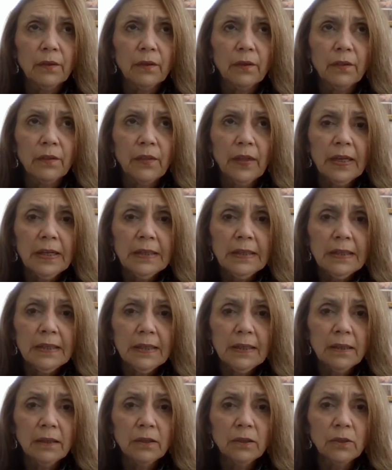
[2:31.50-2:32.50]
they
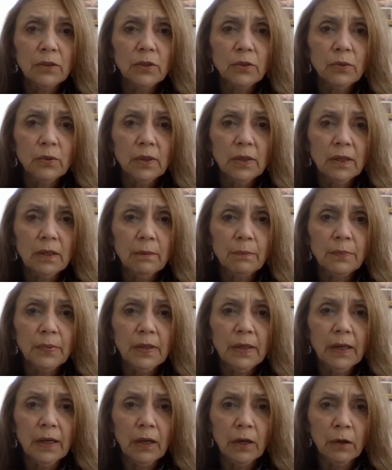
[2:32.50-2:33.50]
need to keep the
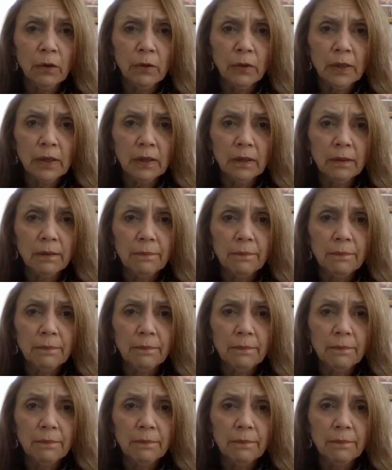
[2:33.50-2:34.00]
area